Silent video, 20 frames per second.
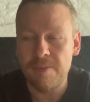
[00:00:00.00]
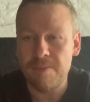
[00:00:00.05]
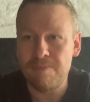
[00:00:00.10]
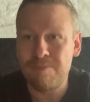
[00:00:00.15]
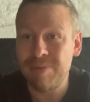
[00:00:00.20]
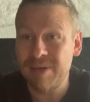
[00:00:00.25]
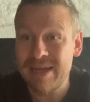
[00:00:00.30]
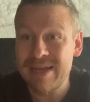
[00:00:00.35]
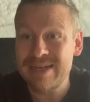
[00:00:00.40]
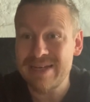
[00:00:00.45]

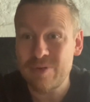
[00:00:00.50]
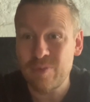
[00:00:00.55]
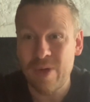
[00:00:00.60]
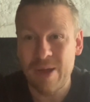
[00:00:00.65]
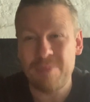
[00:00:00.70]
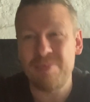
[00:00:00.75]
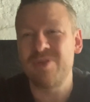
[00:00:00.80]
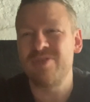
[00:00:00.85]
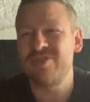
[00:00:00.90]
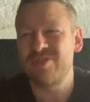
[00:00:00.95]
bladed
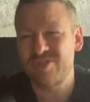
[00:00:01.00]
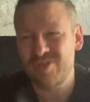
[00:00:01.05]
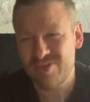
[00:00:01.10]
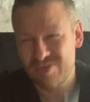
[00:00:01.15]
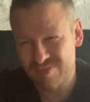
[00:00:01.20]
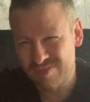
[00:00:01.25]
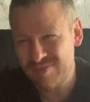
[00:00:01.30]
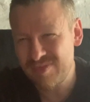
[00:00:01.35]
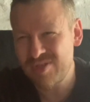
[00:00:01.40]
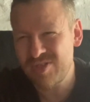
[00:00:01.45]
weapons,
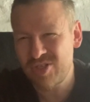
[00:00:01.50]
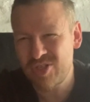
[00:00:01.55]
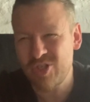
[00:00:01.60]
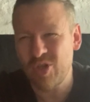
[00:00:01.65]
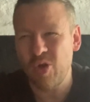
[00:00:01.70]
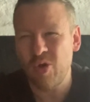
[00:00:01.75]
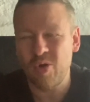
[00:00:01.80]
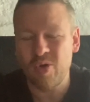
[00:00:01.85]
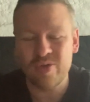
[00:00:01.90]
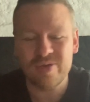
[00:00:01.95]

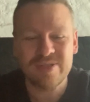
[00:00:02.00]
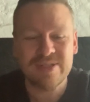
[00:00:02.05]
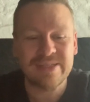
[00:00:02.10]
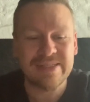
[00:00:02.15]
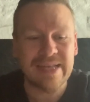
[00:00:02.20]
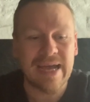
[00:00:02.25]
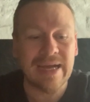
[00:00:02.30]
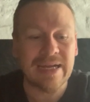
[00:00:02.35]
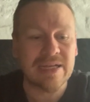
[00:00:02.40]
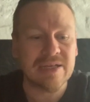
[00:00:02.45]
swords,
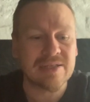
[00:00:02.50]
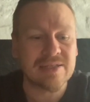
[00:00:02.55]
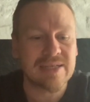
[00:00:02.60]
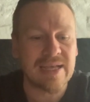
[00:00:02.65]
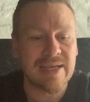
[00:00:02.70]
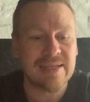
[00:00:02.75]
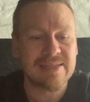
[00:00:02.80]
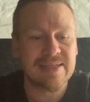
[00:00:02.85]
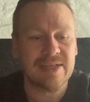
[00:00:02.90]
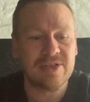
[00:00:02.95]
daggers,
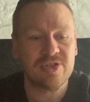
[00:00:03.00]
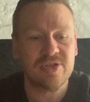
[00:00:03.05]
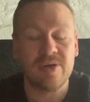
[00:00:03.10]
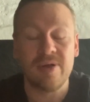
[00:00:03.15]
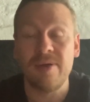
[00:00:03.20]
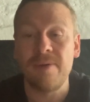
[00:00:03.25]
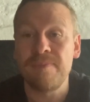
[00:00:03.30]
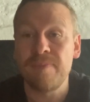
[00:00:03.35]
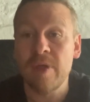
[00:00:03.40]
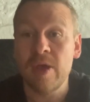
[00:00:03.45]
etc.
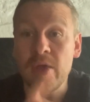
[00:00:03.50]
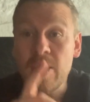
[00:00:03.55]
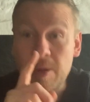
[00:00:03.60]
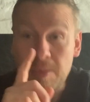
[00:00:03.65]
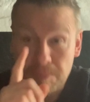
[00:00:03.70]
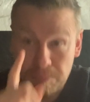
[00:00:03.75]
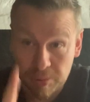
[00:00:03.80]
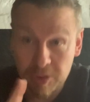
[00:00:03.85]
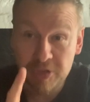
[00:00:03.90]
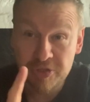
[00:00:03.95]

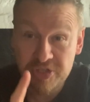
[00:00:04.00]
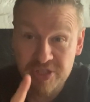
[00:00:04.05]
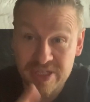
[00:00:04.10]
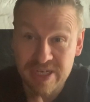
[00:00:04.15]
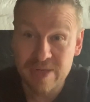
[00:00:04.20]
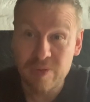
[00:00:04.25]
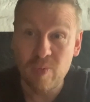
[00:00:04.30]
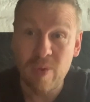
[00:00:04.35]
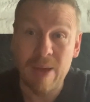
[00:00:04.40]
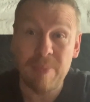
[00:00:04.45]

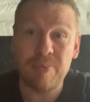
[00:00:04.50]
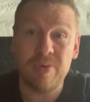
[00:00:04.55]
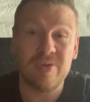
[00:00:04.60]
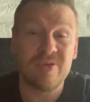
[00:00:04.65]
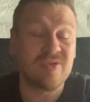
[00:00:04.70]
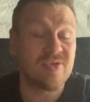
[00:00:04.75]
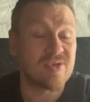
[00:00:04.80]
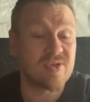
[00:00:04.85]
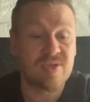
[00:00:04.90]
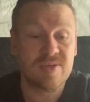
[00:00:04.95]
Bludgeoning
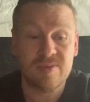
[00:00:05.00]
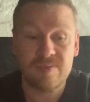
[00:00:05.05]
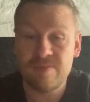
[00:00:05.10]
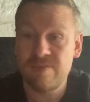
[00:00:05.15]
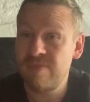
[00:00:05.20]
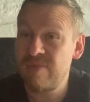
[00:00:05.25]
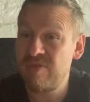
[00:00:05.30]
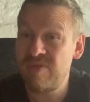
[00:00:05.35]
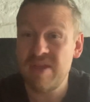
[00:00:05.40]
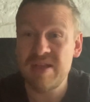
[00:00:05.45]
weapons,
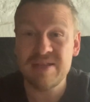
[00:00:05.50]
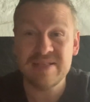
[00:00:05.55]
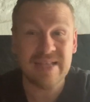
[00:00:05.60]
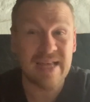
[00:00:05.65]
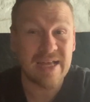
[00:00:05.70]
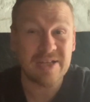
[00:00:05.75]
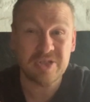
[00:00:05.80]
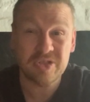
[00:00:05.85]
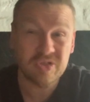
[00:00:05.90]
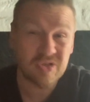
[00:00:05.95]
things that
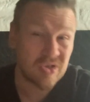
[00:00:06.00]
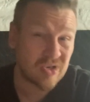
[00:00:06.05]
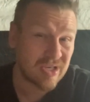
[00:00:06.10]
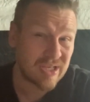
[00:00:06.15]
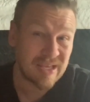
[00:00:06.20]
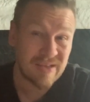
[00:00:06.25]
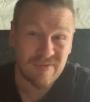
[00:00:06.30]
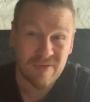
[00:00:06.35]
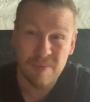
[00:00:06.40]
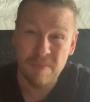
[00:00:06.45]
are just going to
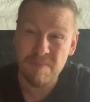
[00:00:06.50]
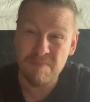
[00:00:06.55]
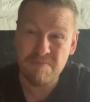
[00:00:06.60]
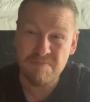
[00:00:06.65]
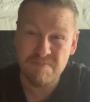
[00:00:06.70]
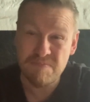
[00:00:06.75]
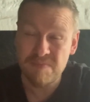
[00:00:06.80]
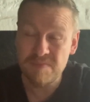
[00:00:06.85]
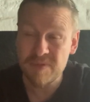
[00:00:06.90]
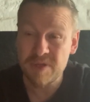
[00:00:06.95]
give it,
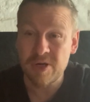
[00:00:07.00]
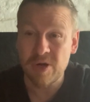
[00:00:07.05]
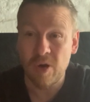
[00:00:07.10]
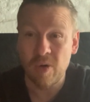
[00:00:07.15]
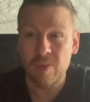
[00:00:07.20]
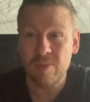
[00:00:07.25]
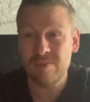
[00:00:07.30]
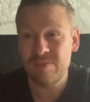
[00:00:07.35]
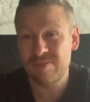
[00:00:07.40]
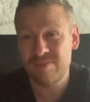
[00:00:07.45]
you
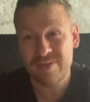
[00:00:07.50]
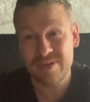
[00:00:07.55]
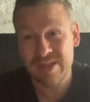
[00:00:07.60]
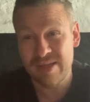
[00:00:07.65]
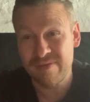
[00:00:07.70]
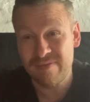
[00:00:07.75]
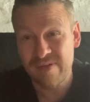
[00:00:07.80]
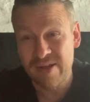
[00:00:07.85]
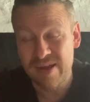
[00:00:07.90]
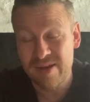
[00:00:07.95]
know, the
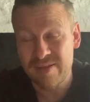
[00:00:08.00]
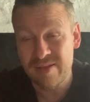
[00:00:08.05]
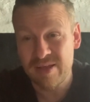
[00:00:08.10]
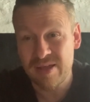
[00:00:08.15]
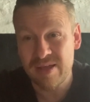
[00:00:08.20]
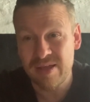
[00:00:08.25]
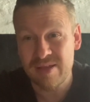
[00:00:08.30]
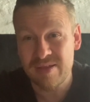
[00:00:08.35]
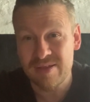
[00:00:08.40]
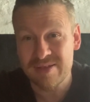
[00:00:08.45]
event,
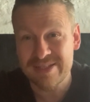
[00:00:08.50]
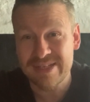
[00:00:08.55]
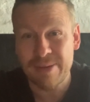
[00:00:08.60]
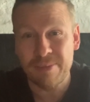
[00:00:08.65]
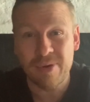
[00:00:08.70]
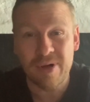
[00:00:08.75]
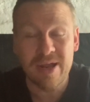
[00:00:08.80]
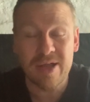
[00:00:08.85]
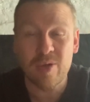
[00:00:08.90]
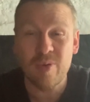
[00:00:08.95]
the
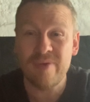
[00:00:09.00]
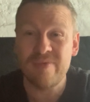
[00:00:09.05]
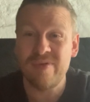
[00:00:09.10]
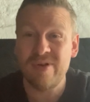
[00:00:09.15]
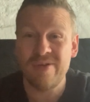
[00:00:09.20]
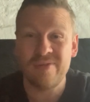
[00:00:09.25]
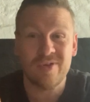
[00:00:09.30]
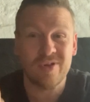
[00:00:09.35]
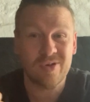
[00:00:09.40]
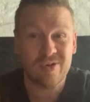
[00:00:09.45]
samurai equivalent
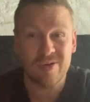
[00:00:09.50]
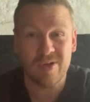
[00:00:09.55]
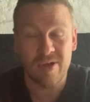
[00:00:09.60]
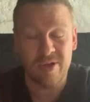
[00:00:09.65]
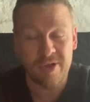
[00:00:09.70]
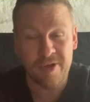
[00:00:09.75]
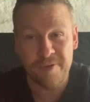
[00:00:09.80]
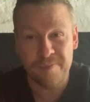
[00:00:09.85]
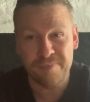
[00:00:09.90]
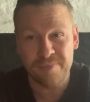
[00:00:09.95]
of
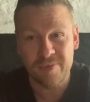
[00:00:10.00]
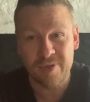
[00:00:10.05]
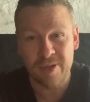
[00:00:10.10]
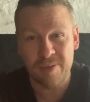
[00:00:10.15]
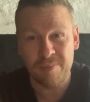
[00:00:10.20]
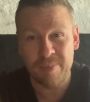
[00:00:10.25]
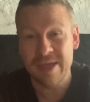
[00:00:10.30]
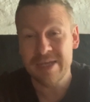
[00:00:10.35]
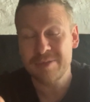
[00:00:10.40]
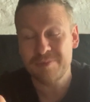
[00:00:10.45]
a
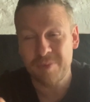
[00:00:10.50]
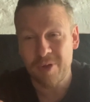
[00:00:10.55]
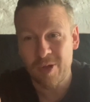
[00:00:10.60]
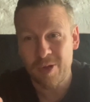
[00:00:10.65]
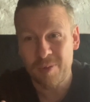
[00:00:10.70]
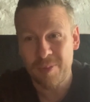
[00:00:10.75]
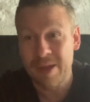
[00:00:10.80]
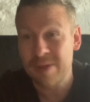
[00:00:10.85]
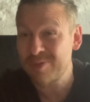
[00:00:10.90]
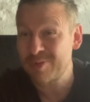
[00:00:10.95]

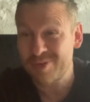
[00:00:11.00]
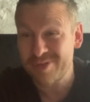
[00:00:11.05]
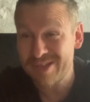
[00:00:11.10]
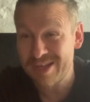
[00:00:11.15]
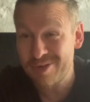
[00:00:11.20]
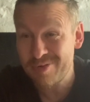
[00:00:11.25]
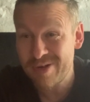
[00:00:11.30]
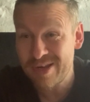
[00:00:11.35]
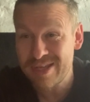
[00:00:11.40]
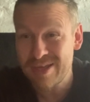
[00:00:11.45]
baseball bat. I was going to say
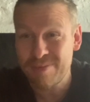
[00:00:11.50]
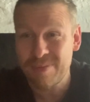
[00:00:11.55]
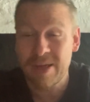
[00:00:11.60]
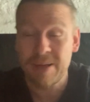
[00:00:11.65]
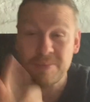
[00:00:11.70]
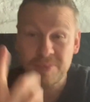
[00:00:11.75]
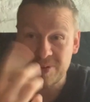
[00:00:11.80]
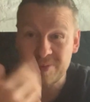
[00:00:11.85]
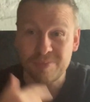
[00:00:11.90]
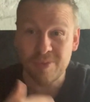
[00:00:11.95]
cricket bat,
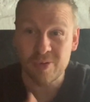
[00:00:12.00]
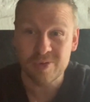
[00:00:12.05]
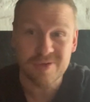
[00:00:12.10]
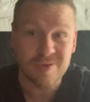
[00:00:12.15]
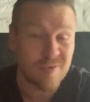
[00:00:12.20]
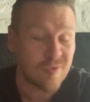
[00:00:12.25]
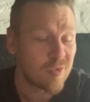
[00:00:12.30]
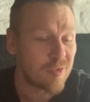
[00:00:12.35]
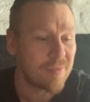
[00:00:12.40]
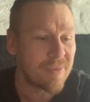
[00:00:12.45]
but most of
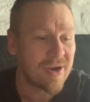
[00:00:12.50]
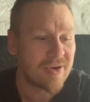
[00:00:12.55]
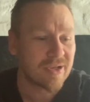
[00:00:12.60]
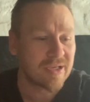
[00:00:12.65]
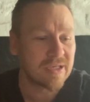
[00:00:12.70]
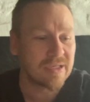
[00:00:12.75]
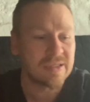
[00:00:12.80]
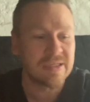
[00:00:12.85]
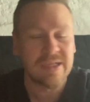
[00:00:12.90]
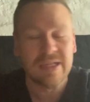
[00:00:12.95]
you are
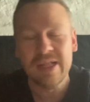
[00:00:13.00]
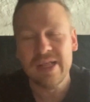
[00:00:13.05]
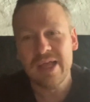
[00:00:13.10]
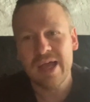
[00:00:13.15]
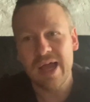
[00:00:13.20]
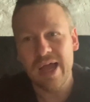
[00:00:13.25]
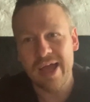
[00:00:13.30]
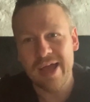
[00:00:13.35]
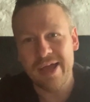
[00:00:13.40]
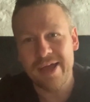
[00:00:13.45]
American.
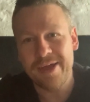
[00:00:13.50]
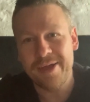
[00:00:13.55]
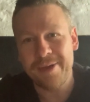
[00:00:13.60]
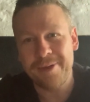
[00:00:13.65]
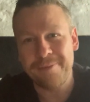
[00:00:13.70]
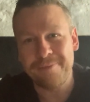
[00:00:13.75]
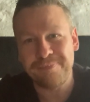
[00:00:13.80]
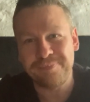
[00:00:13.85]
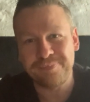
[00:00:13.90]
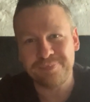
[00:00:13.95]

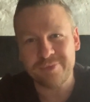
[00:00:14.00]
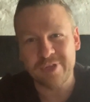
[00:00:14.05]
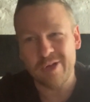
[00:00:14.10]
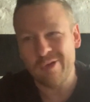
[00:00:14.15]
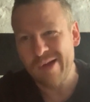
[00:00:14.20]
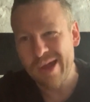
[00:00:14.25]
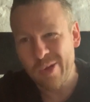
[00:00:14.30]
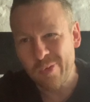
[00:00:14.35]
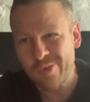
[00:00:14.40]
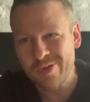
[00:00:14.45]
A
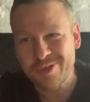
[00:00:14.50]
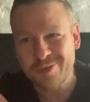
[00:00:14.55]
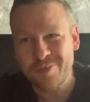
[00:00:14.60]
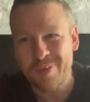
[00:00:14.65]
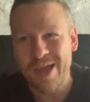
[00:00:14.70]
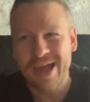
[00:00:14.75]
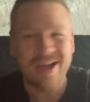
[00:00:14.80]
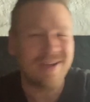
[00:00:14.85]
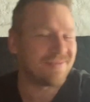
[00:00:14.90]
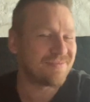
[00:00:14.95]
rounder's
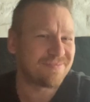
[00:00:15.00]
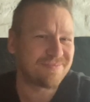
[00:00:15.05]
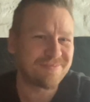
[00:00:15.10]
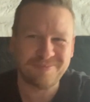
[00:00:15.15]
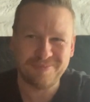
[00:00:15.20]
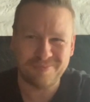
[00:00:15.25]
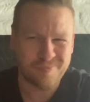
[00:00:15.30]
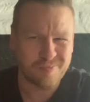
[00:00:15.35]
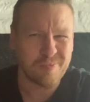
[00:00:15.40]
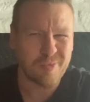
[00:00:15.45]
bat,
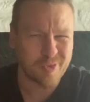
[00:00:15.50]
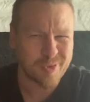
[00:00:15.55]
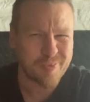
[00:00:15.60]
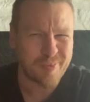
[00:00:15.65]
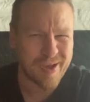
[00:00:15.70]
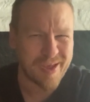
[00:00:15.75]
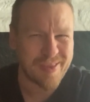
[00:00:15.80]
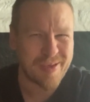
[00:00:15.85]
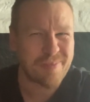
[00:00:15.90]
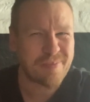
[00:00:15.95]
much
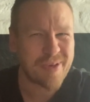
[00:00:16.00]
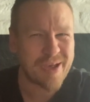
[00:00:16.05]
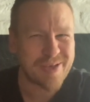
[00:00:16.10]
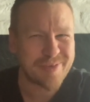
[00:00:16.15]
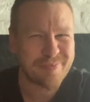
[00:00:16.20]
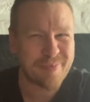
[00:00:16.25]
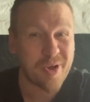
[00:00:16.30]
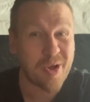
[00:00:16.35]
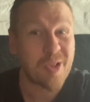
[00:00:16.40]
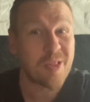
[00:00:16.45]
better than
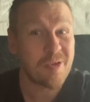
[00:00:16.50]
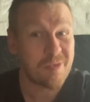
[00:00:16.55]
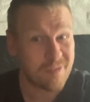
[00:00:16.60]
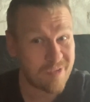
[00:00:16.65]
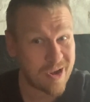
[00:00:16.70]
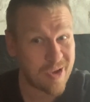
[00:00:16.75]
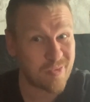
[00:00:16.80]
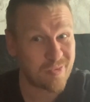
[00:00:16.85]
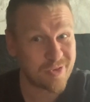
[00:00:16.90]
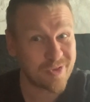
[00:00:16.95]
baseball.
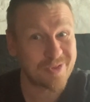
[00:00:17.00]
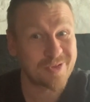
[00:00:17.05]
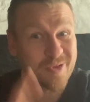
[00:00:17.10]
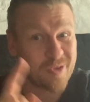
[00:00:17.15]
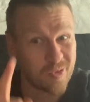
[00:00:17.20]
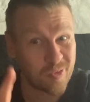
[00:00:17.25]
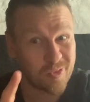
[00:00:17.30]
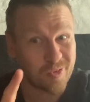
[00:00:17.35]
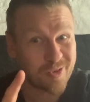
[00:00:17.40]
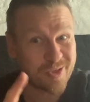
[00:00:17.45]
Rounders,
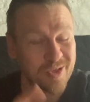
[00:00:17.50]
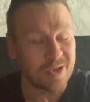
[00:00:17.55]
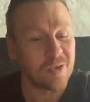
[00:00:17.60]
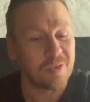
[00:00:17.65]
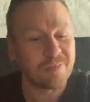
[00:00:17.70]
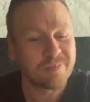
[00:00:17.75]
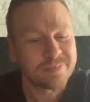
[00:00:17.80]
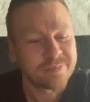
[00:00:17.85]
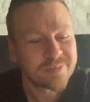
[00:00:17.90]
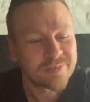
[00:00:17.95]
go look it up.